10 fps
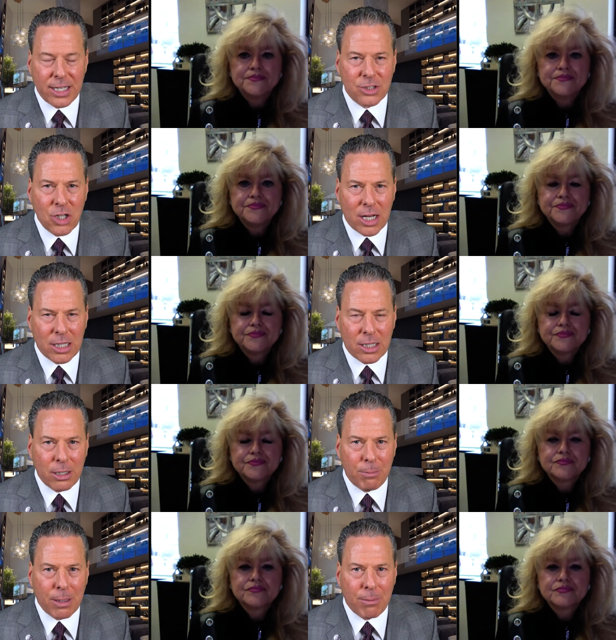Speaker 1: Can you talk a
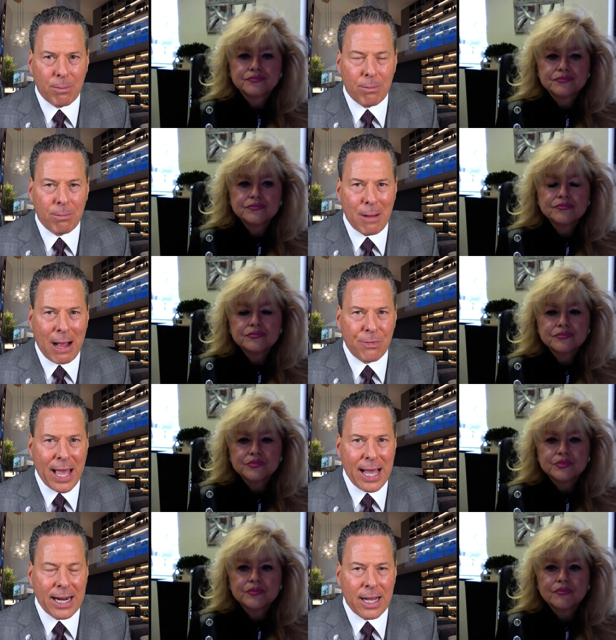little bit
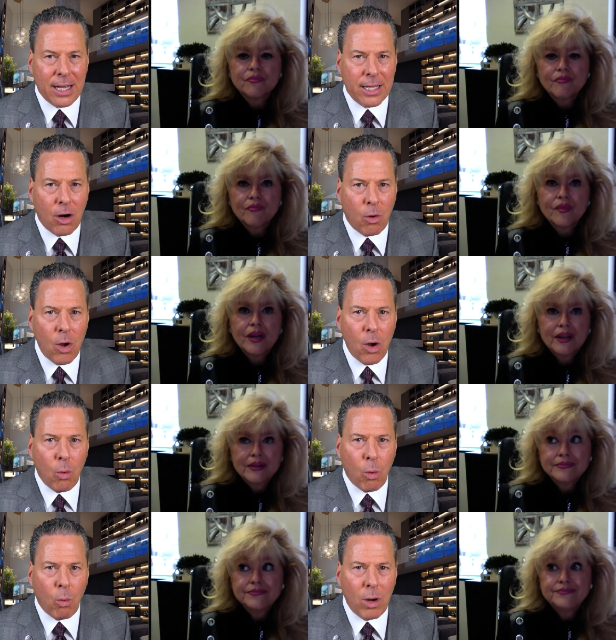about that? Uh, you know,
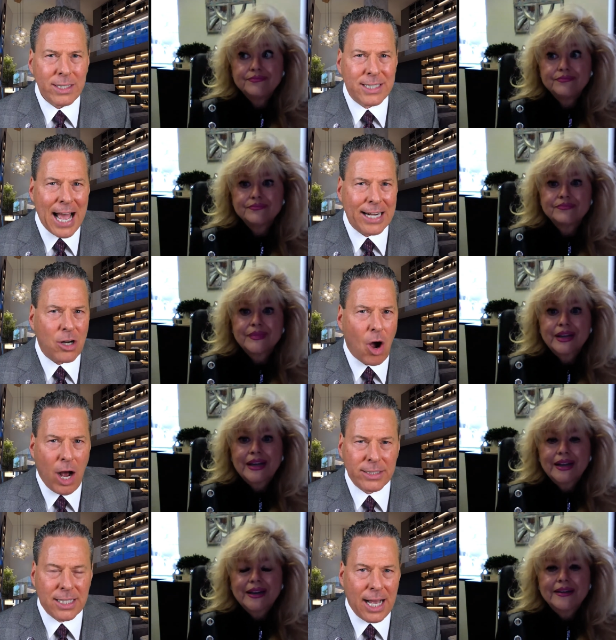what, what does that
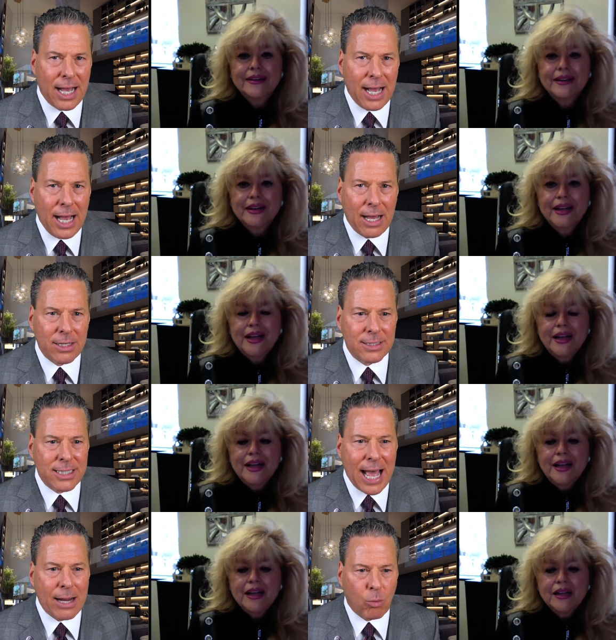cost? How, how
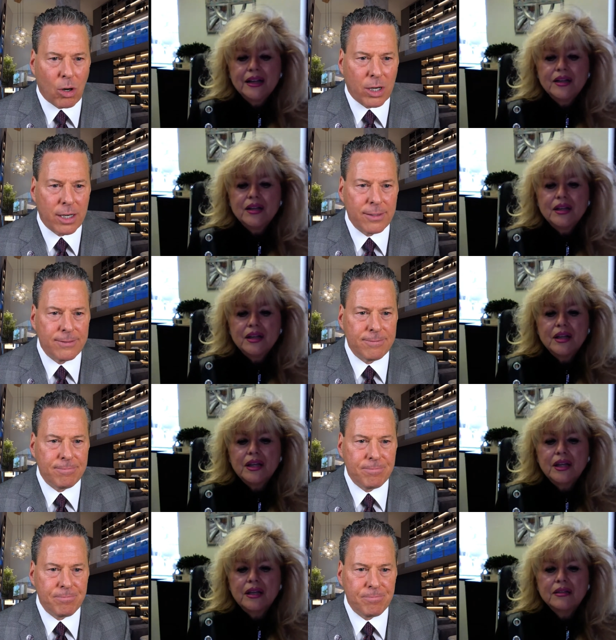does that work?
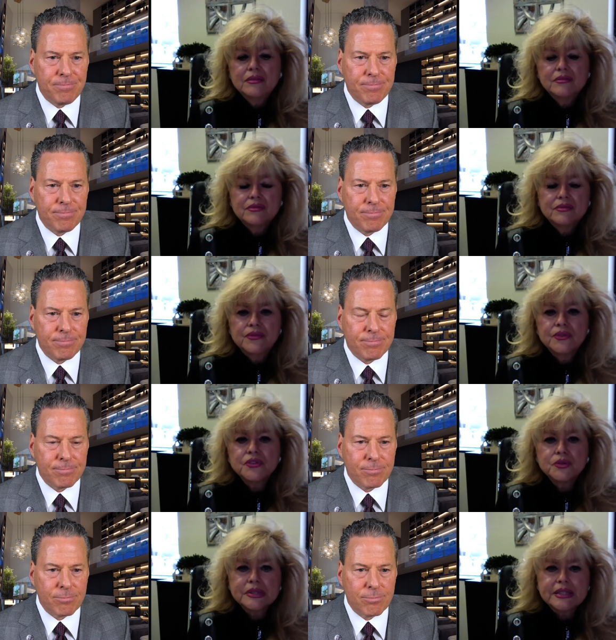
Speaker 2: Uh,
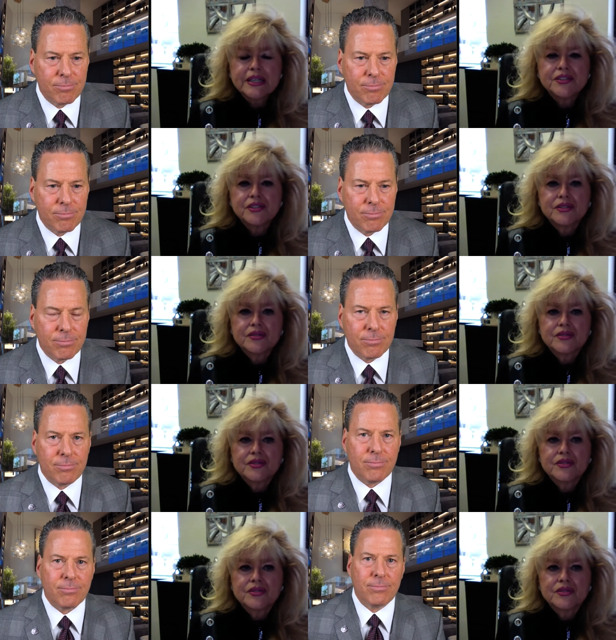virtual staging
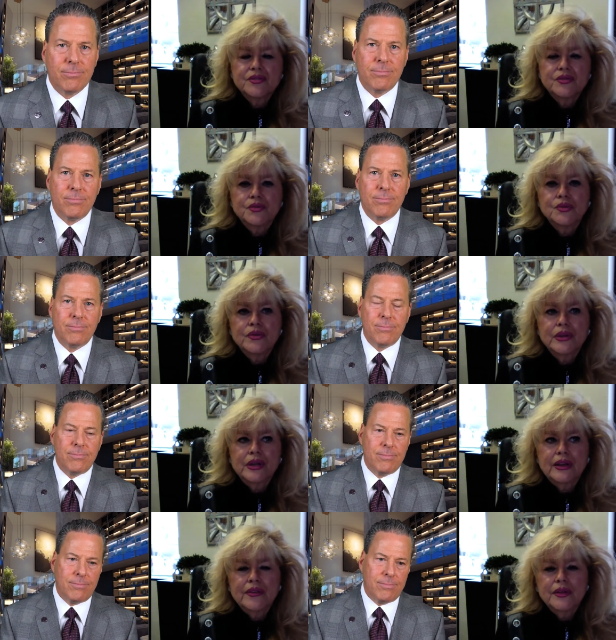is just a tool
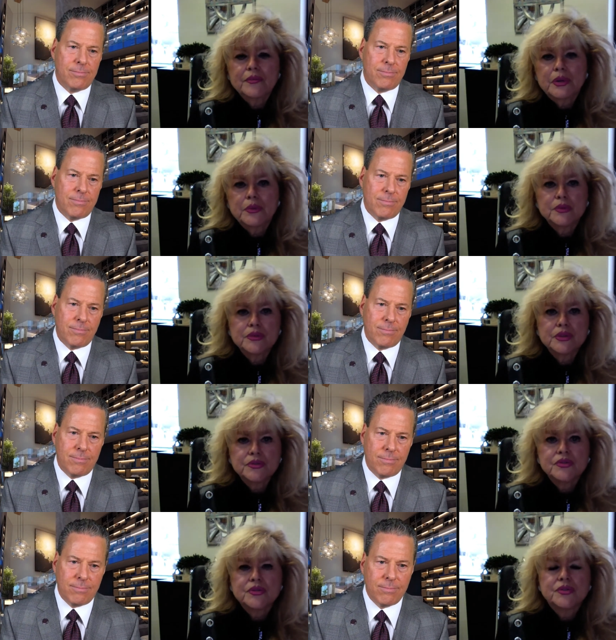that I think people
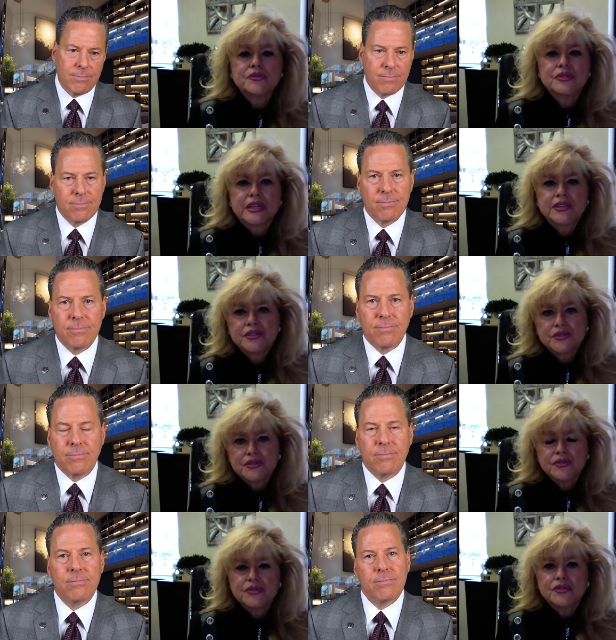used to use, the
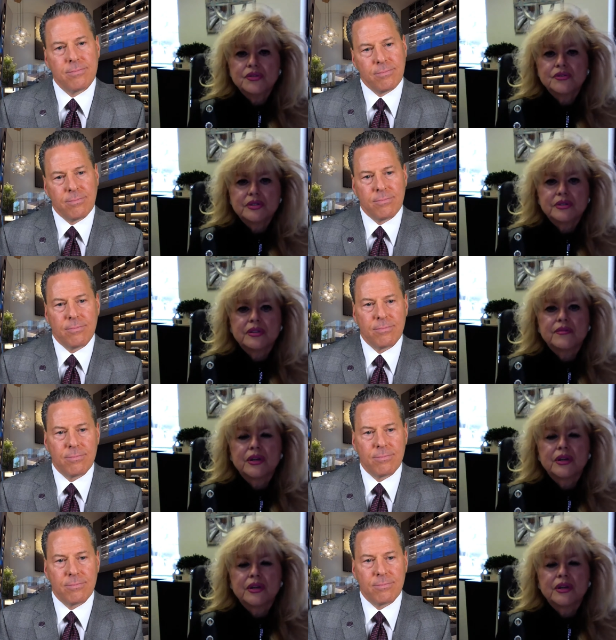agents used to use it.